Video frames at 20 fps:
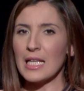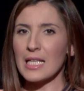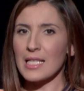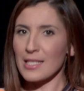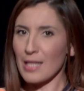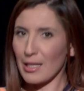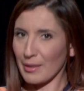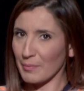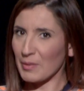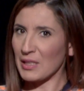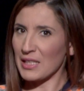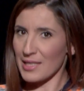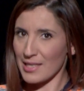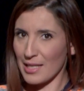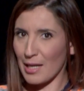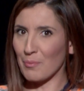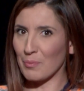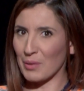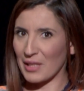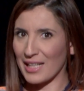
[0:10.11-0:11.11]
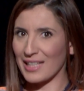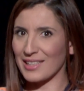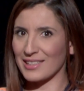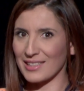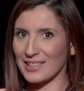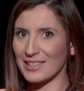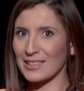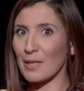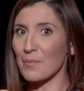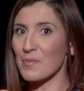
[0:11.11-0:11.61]
some in some
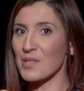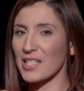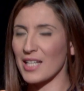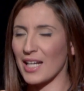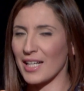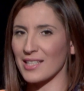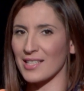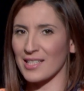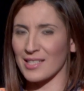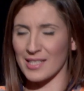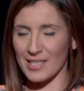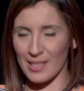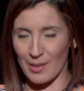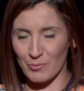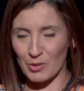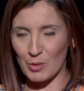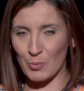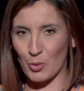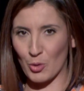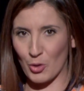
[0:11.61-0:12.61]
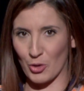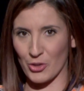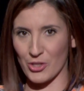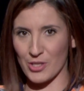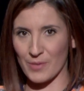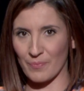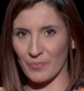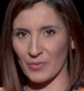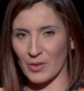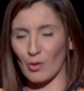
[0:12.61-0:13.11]
places, some sites and some reports.